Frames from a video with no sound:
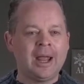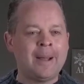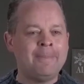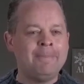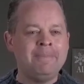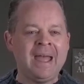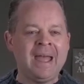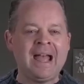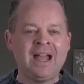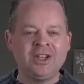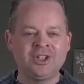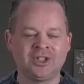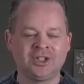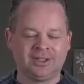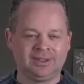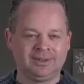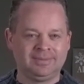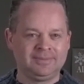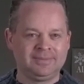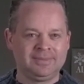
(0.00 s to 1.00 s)

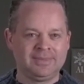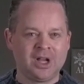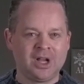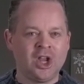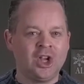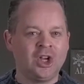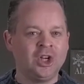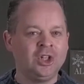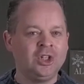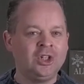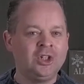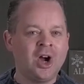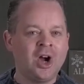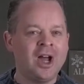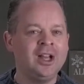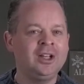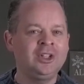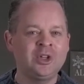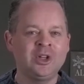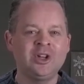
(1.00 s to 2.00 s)
Imagine,
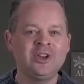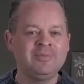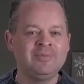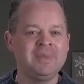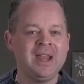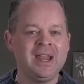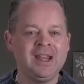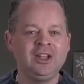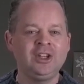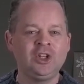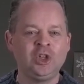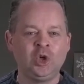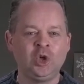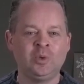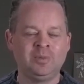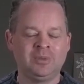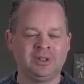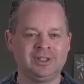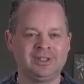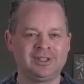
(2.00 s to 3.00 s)
God could have made
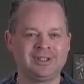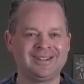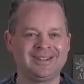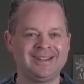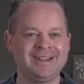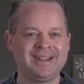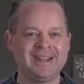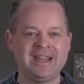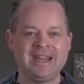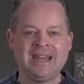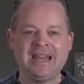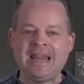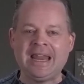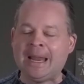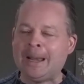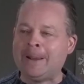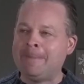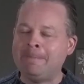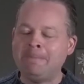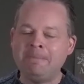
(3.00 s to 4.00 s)
humans
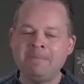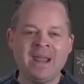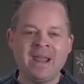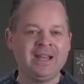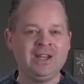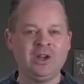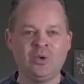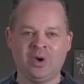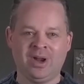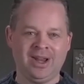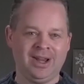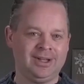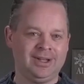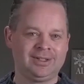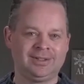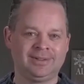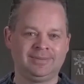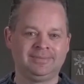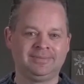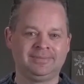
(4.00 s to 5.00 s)
in many
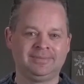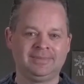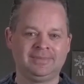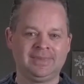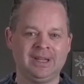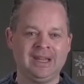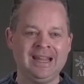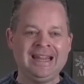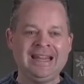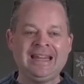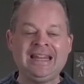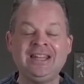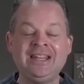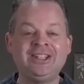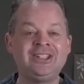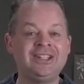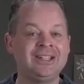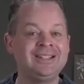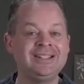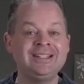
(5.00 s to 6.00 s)
ways. He
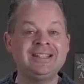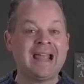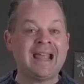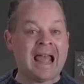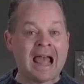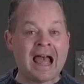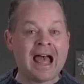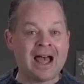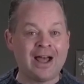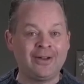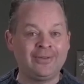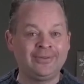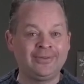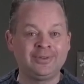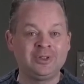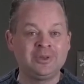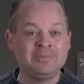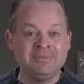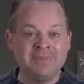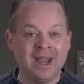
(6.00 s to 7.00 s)
didn't have
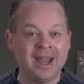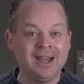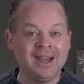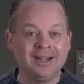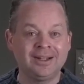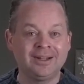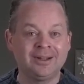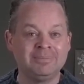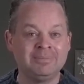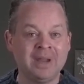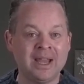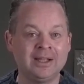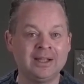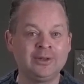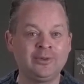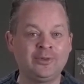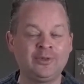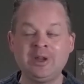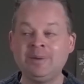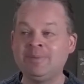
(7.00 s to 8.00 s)
to make male
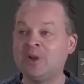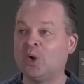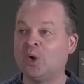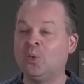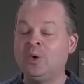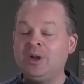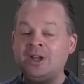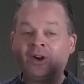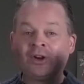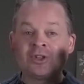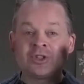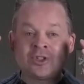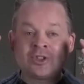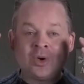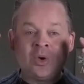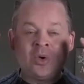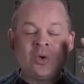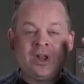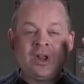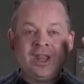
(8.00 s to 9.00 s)
and female. We are
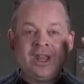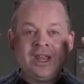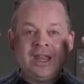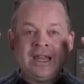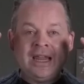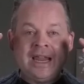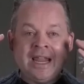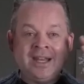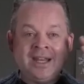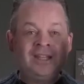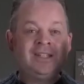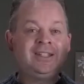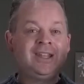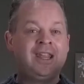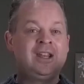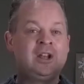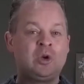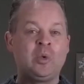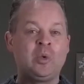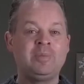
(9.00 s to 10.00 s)
so
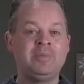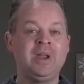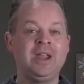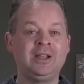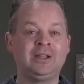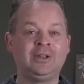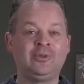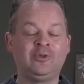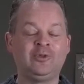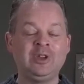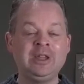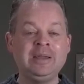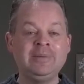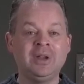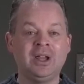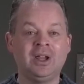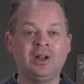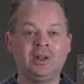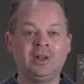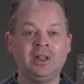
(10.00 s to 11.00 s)
inundated with male and
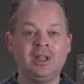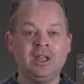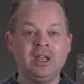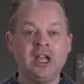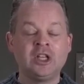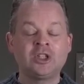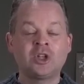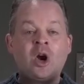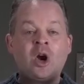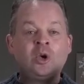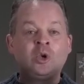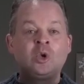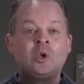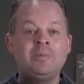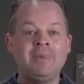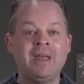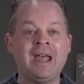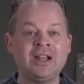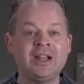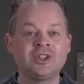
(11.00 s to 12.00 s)
female, it's hard to
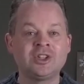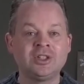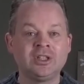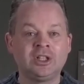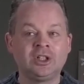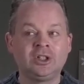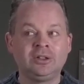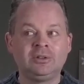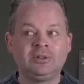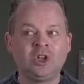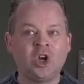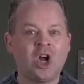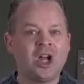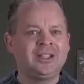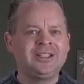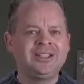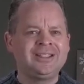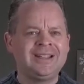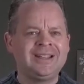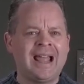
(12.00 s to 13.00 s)
imagine that
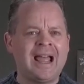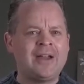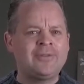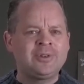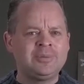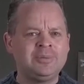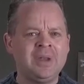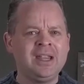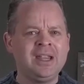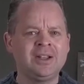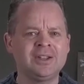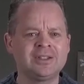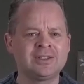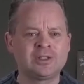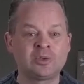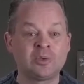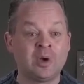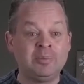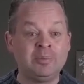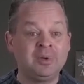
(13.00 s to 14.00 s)
God didn't have to make us
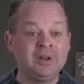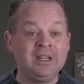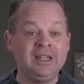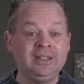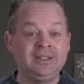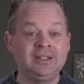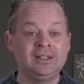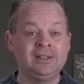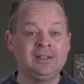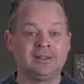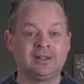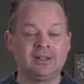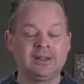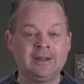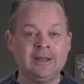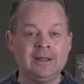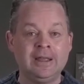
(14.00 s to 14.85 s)
this way, but he didn't.